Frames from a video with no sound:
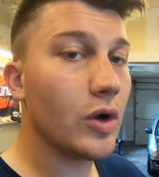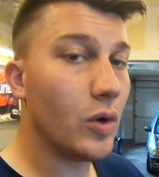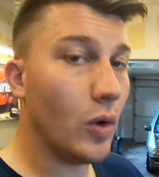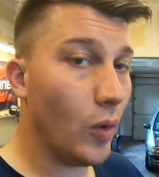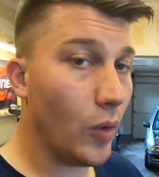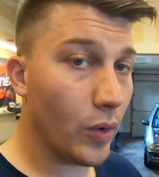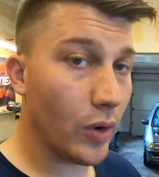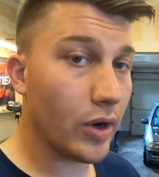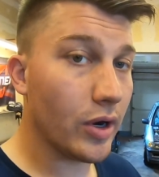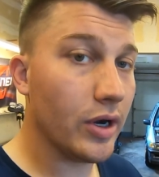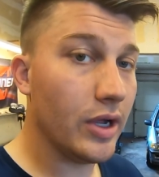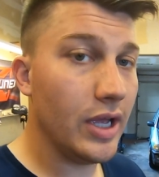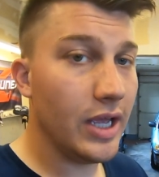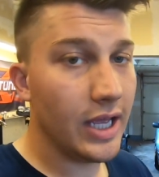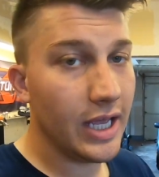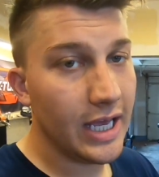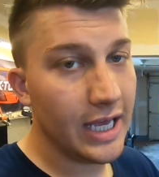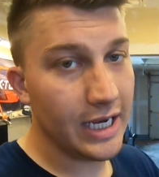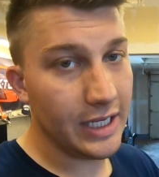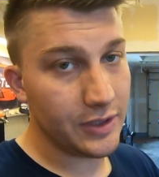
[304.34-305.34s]
core,
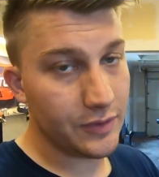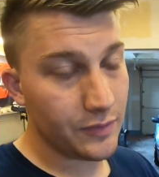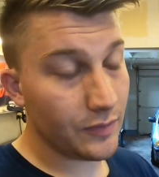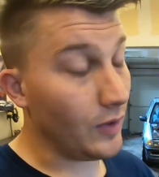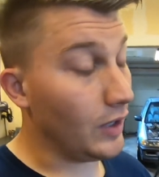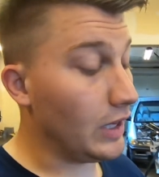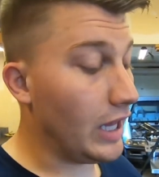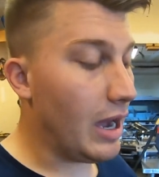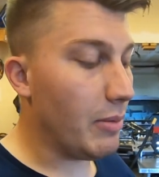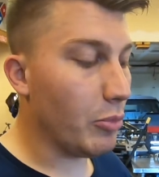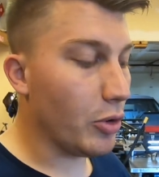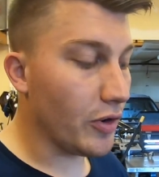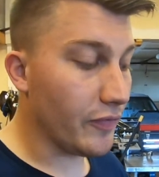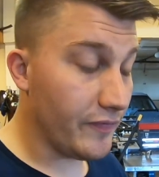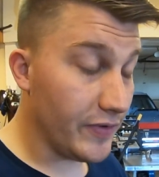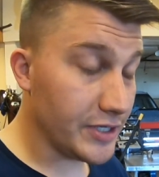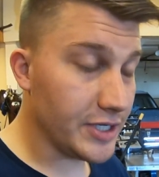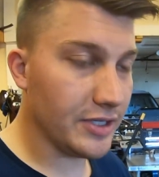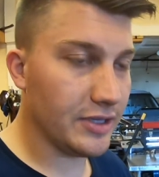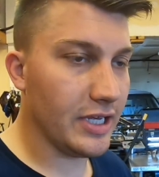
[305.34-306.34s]
and it's a lot more
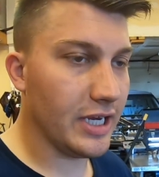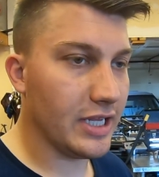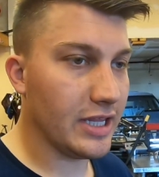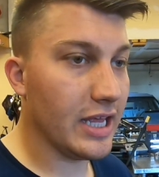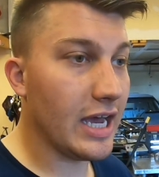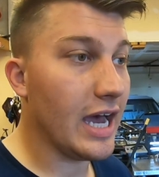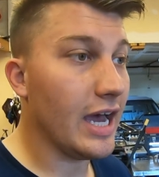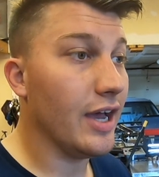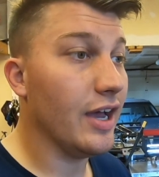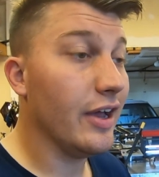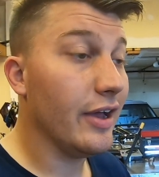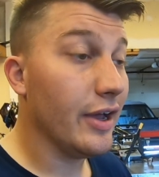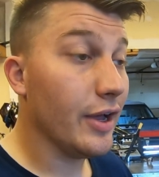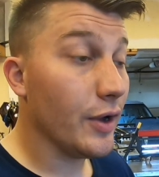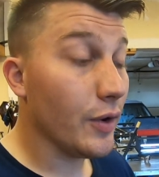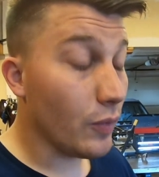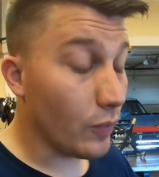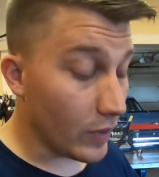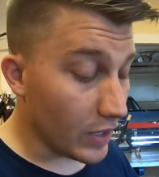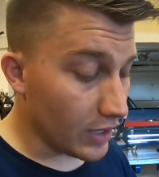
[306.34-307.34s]
efficient like that.
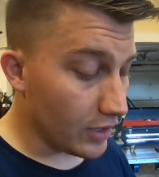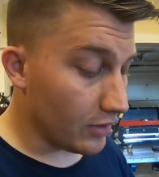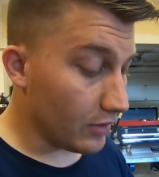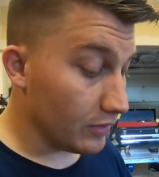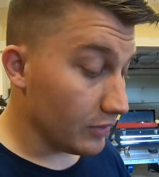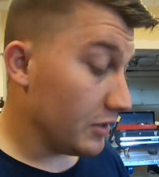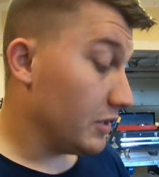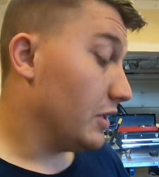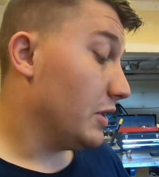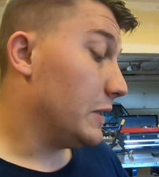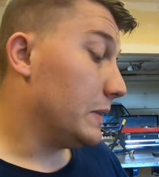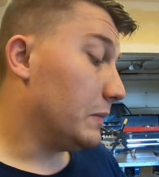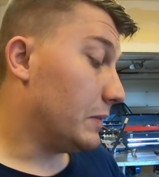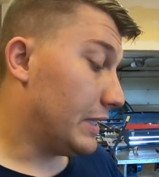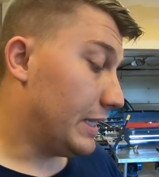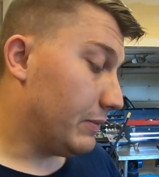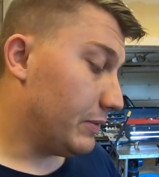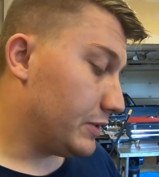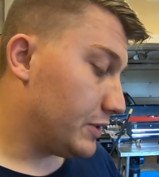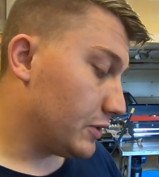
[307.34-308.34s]
Well, when
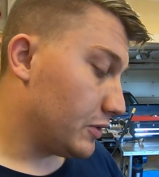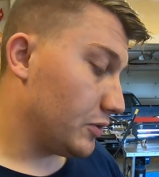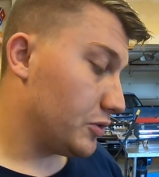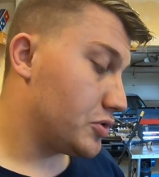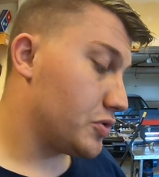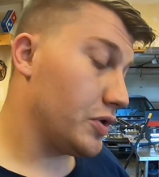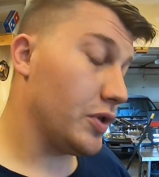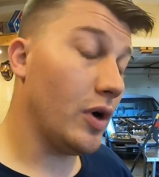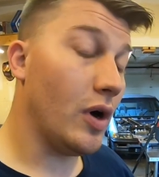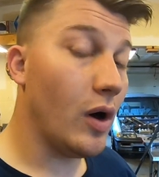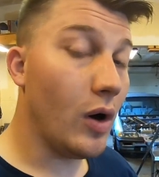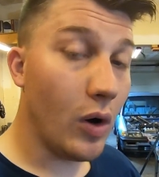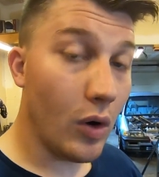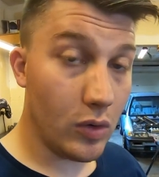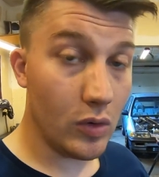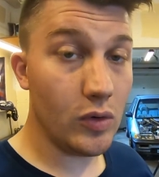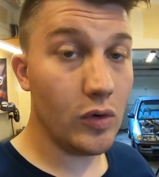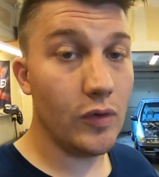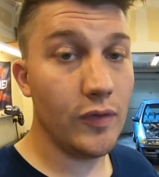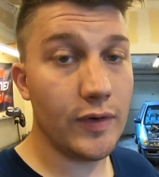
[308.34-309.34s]
I went to go drill a
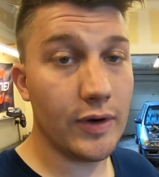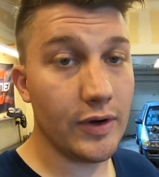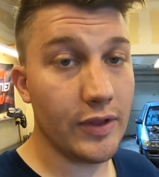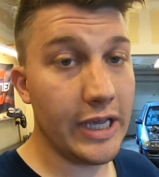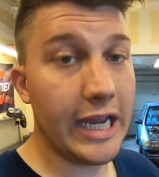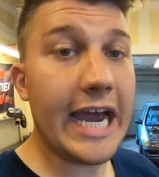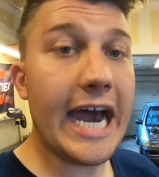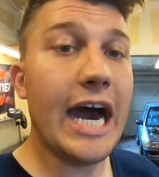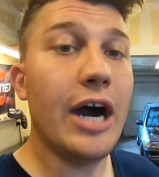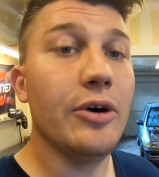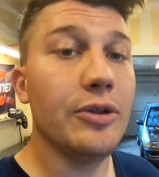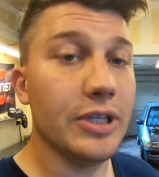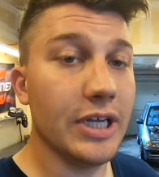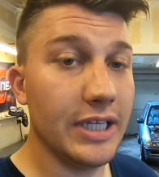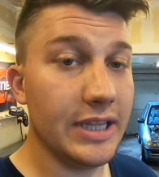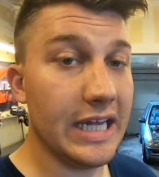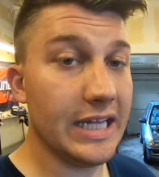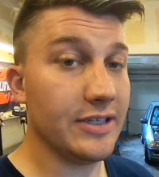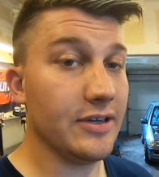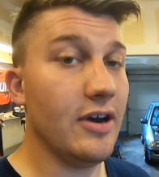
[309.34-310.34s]
hole for the
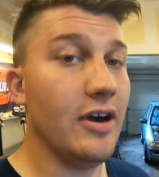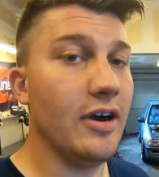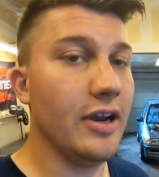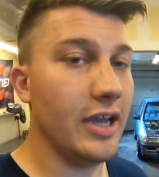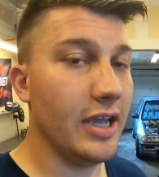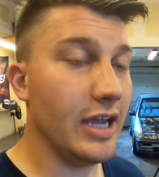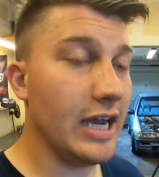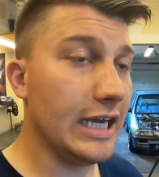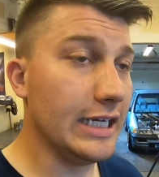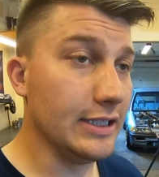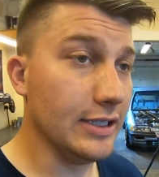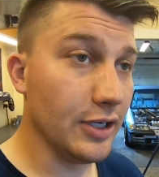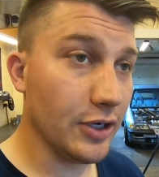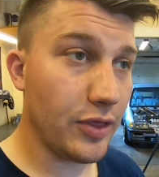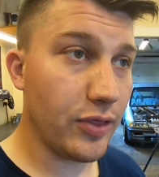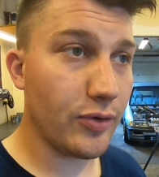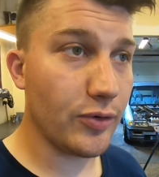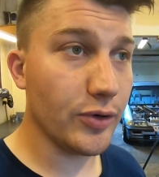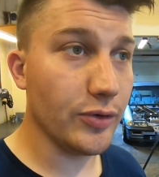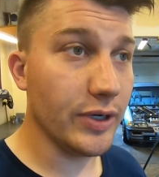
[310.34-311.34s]
outlet that's on it, I looked
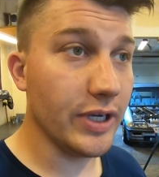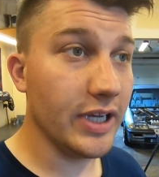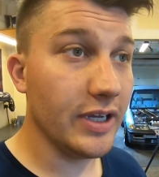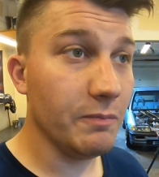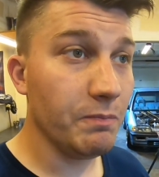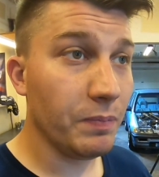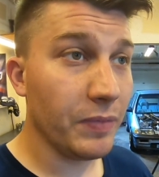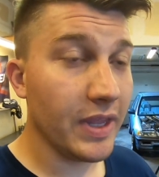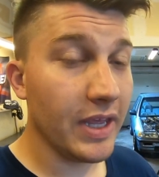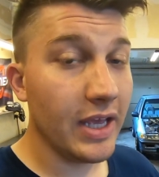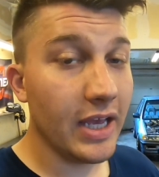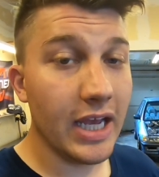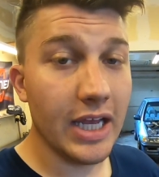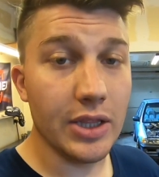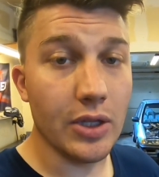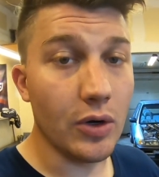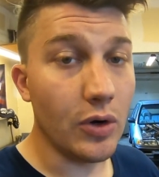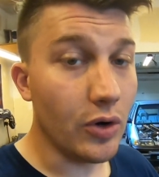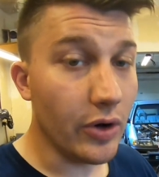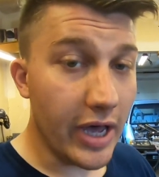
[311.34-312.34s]
through it,
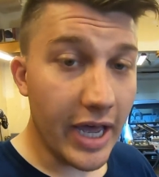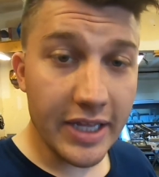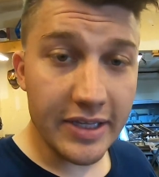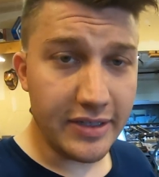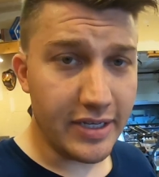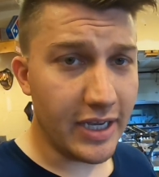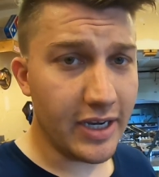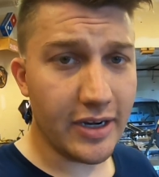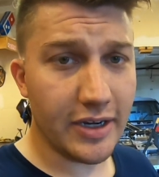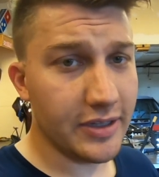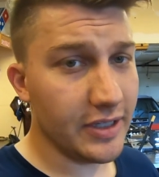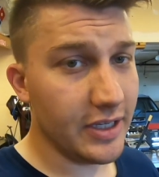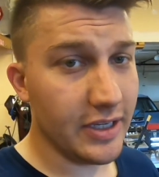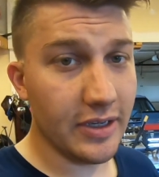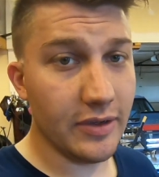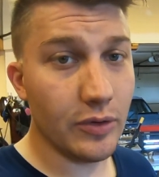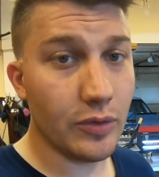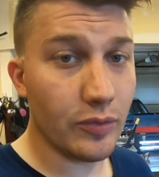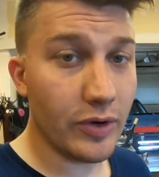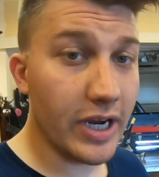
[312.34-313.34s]
and the whole end tank on
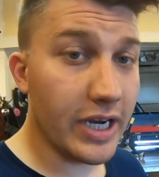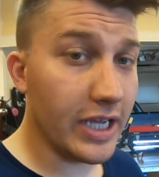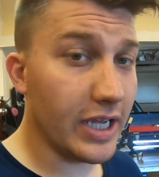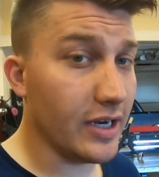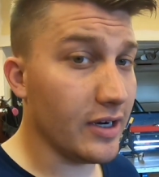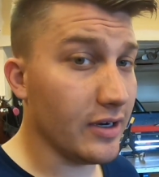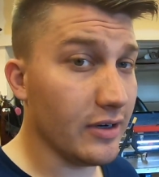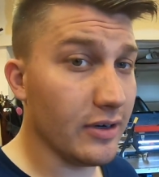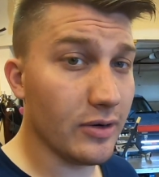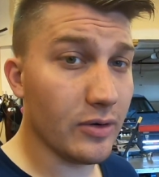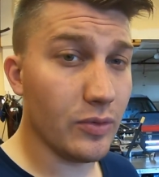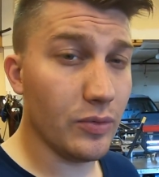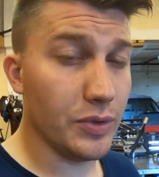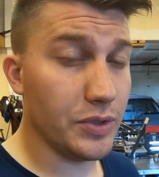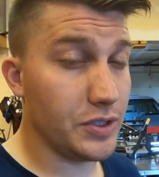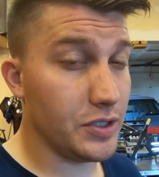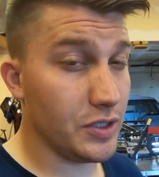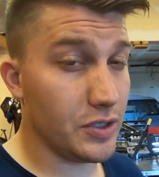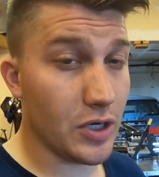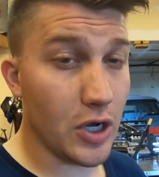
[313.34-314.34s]
the radiator
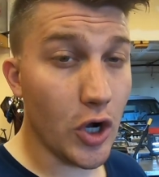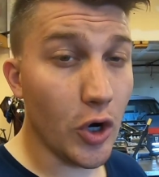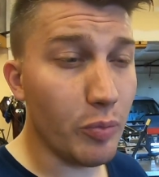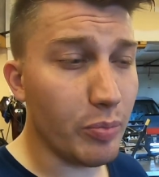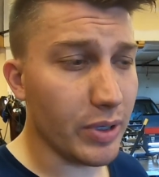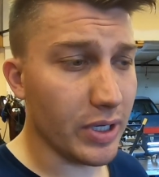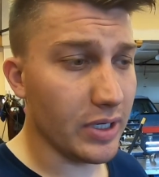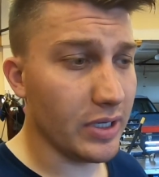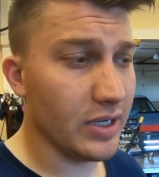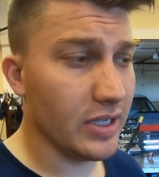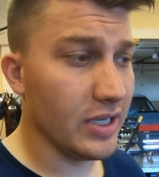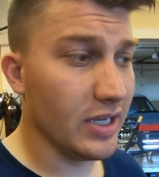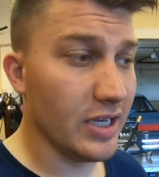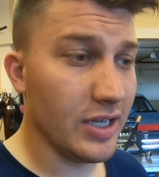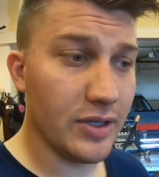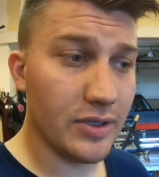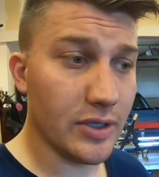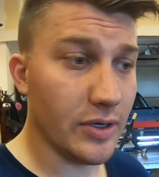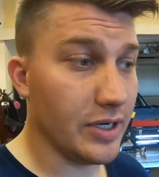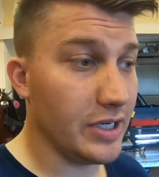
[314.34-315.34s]
was just open.
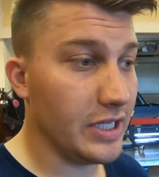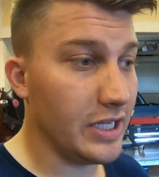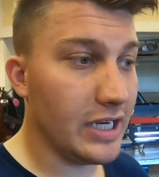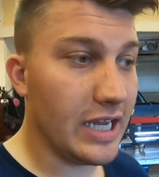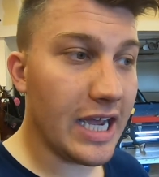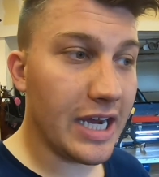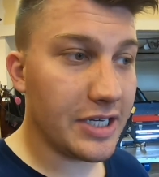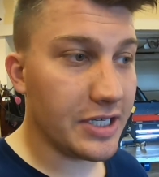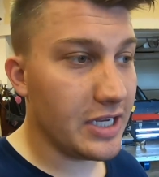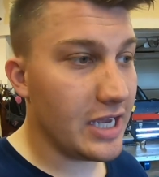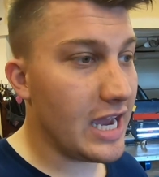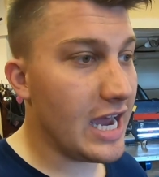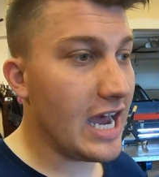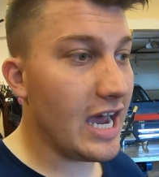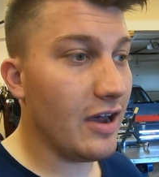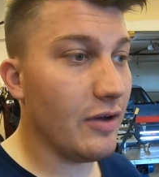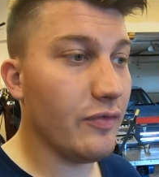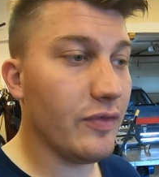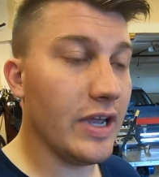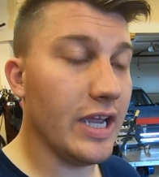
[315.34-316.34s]
So it didn't actually
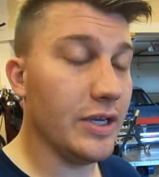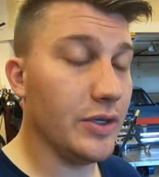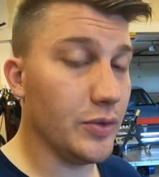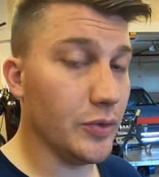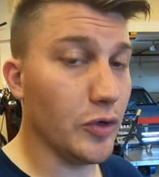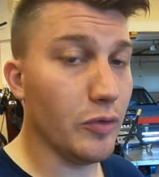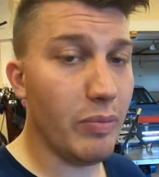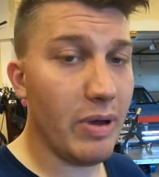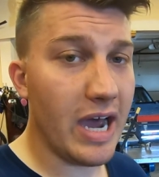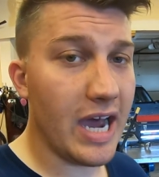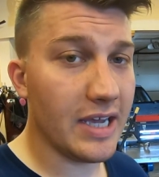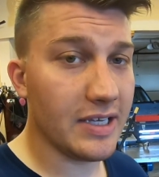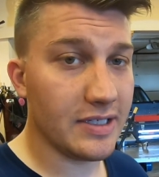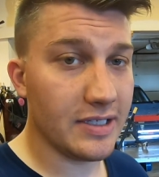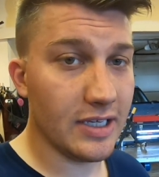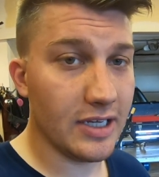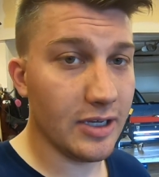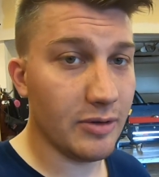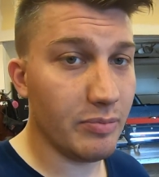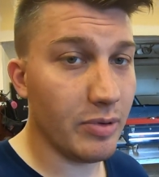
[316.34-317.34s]
have a dual pass
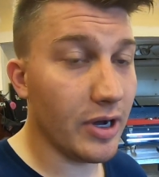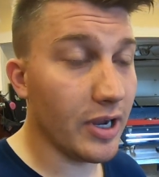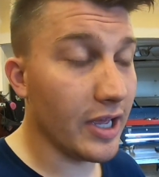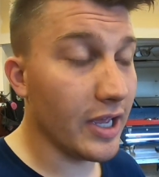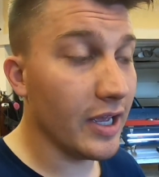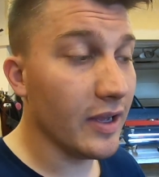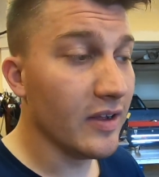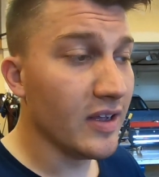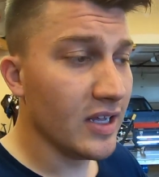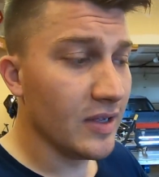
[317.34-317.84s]
setup on it.